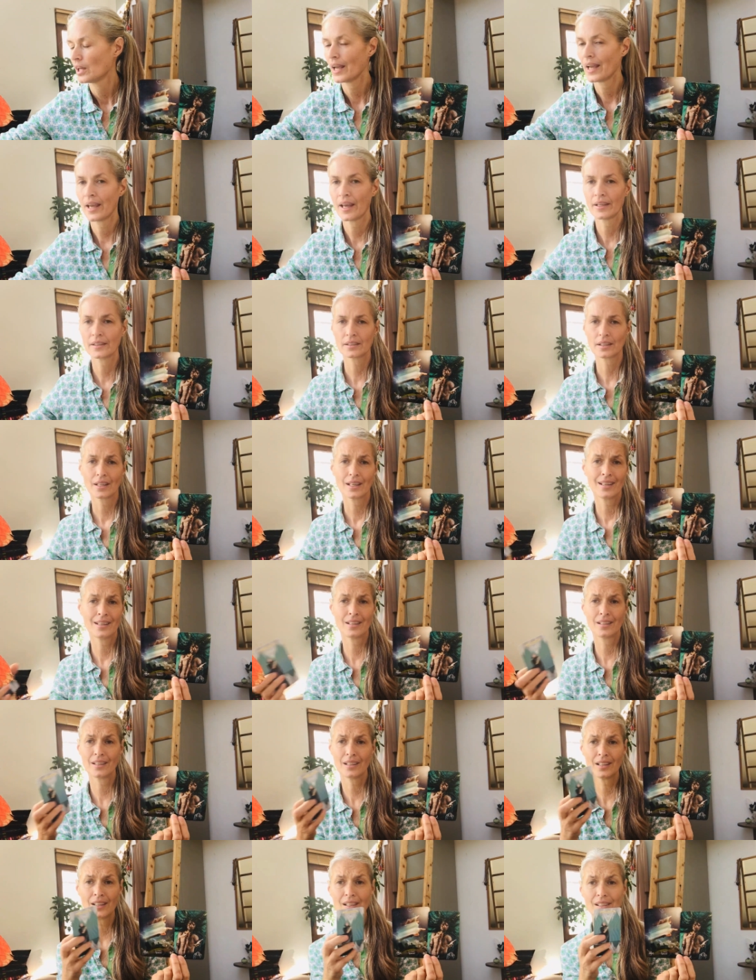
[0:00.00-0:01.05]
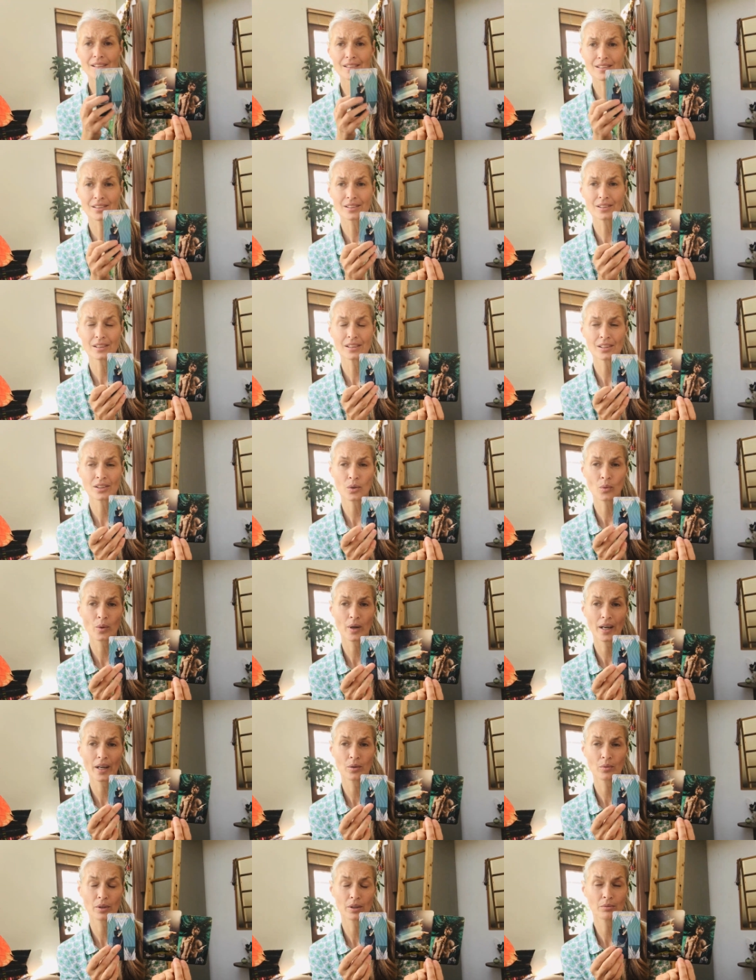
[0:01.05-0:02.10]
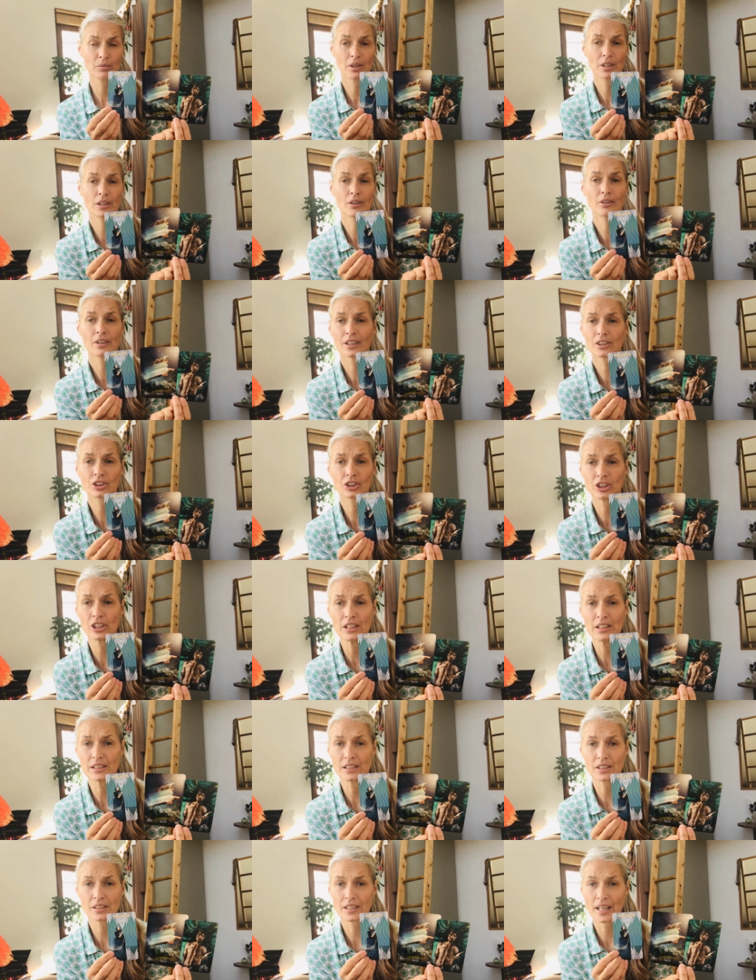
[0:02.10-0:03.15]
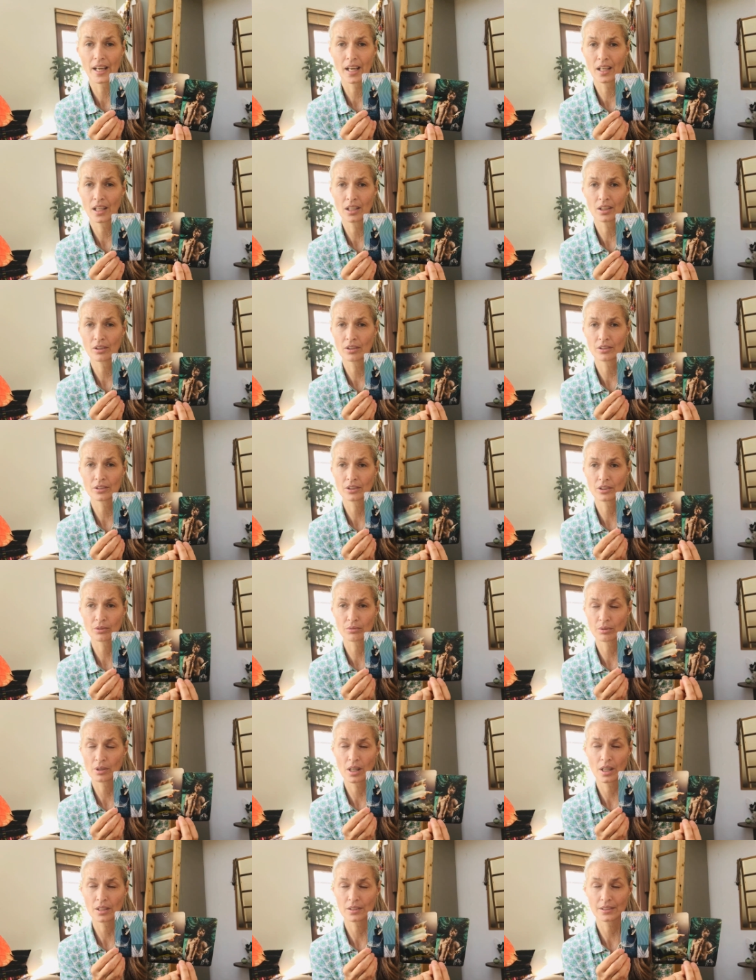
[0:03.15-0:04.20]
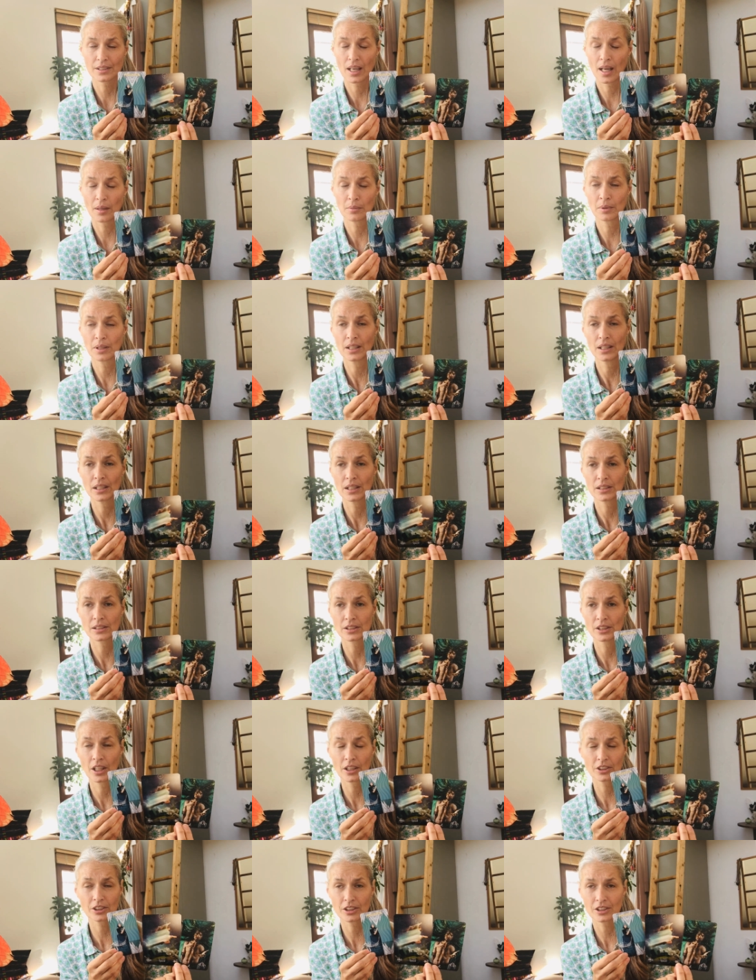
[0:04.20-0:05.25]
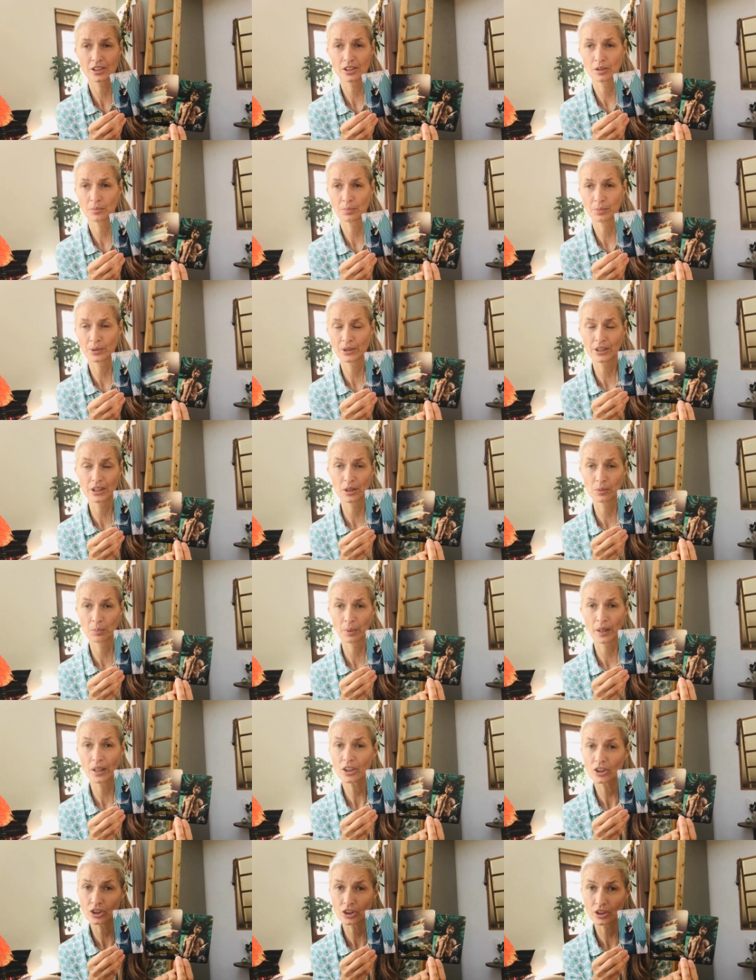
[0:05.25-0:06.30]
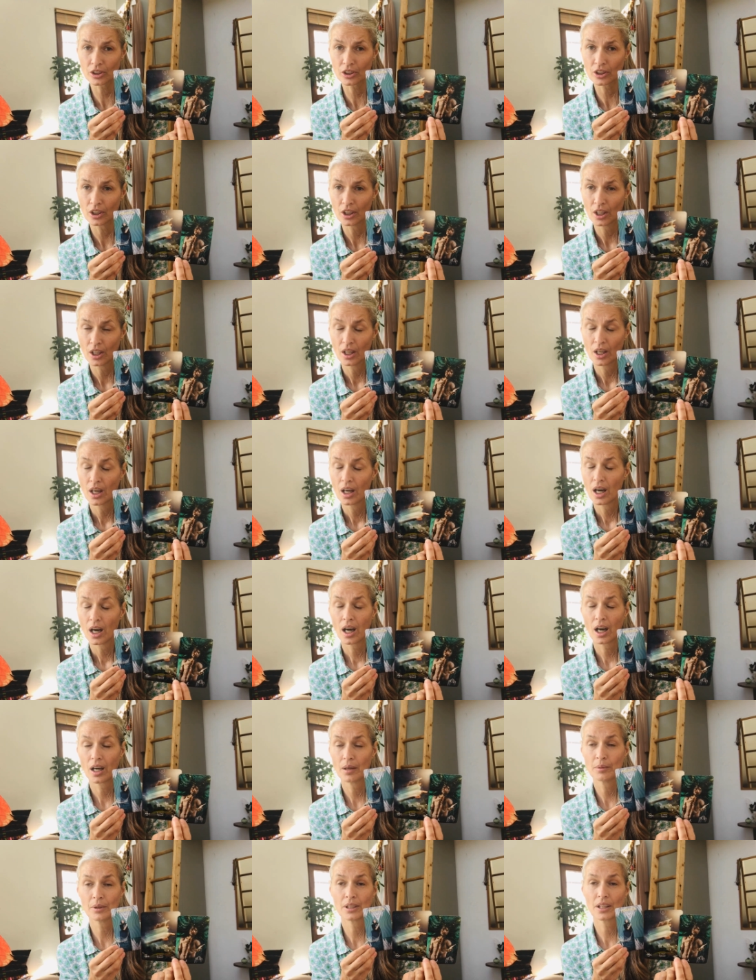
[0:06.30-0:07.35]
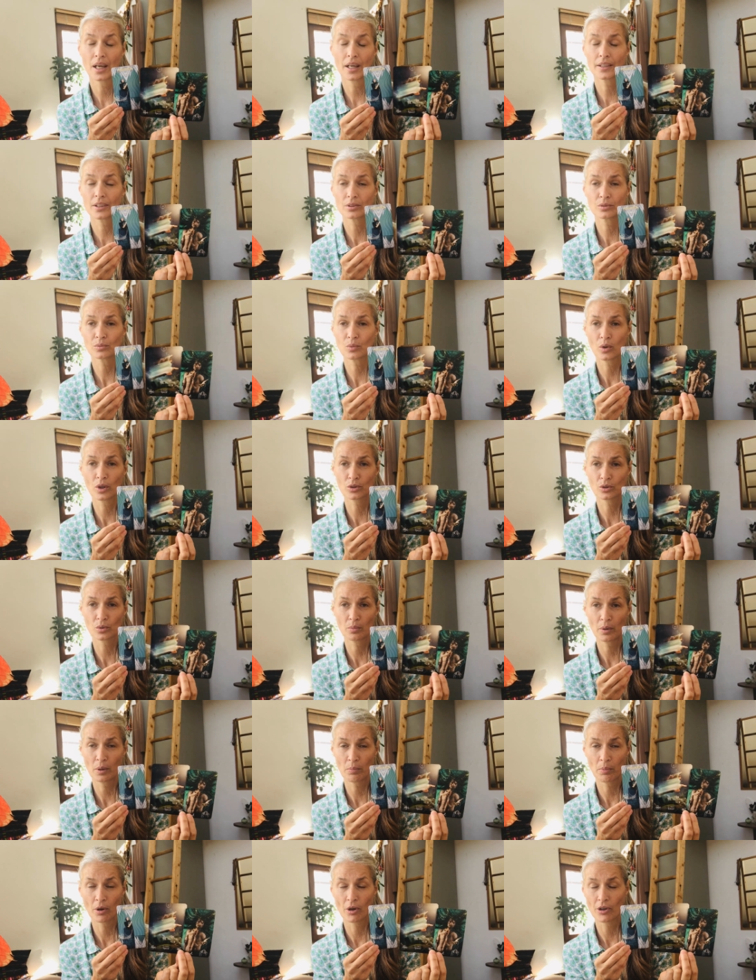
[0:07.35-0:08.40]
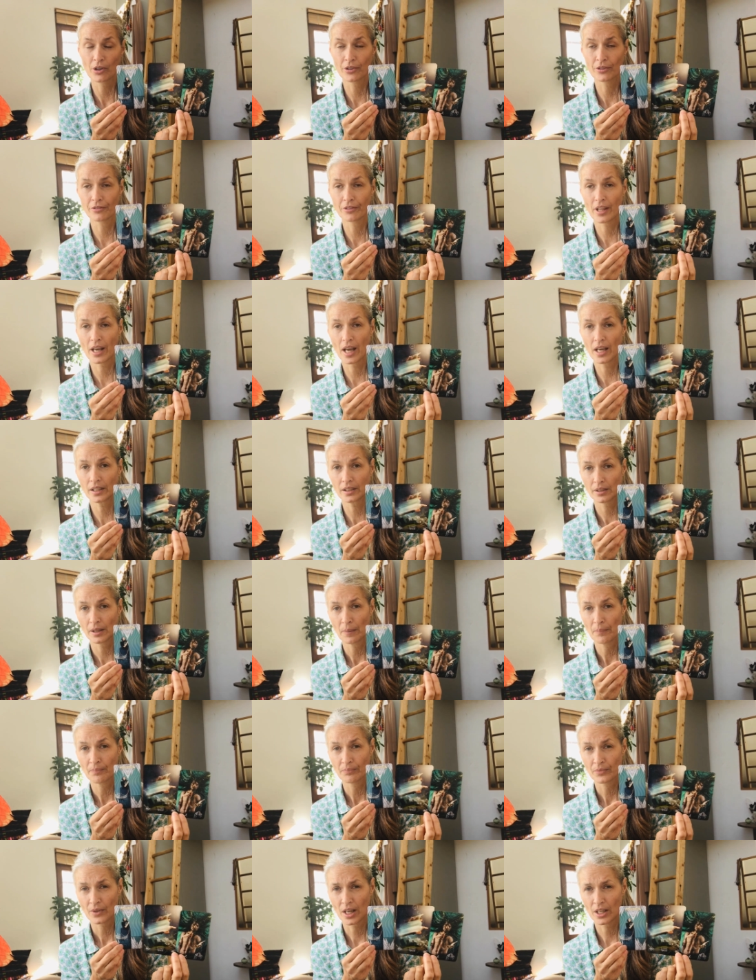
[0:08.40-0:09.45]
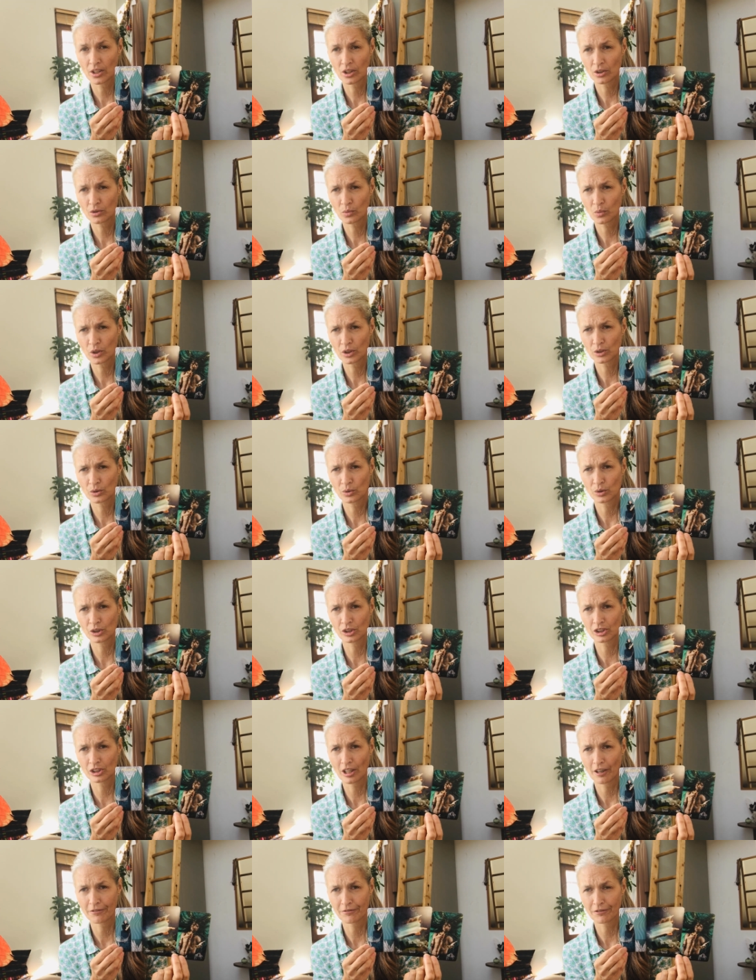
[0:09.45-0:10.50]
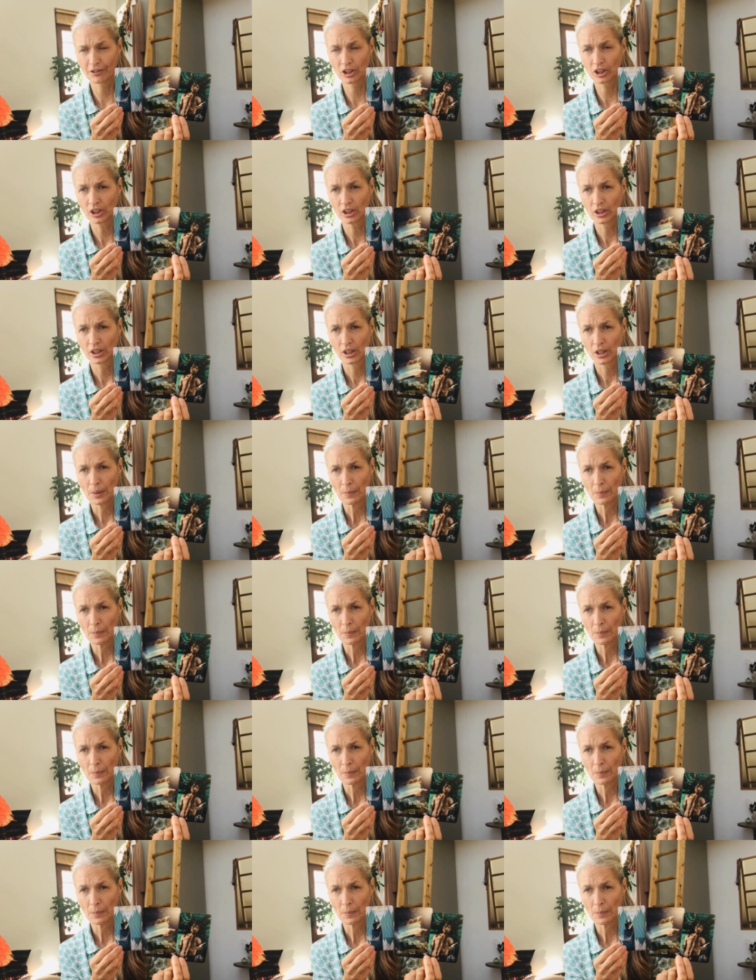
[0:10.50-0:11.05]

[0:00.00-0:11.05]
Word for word: And it is, in a way, when we look at Jesus hanging on the cross, I mean, it's not just a pretty picture. I mean, I don't want to be part of that. I don't want to suffer.